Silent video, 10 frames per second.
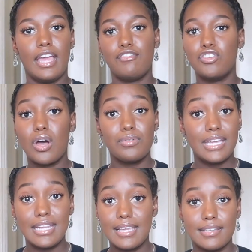If you don't
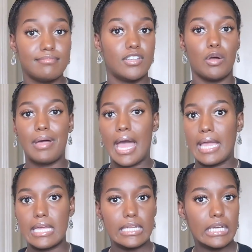need it, don't buy
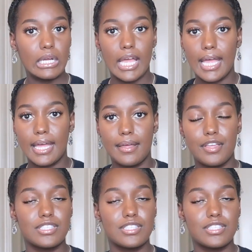it. Okay,